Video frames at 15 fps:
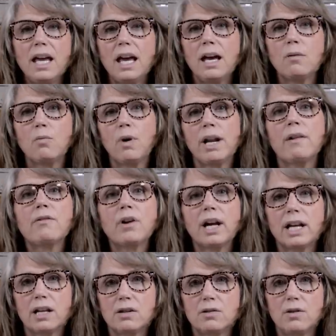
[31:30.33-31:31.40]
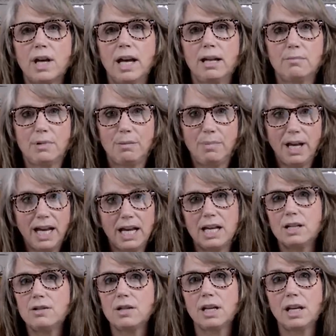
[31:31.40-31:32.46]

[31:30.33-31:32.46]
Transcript: And whenever I can do that in my page,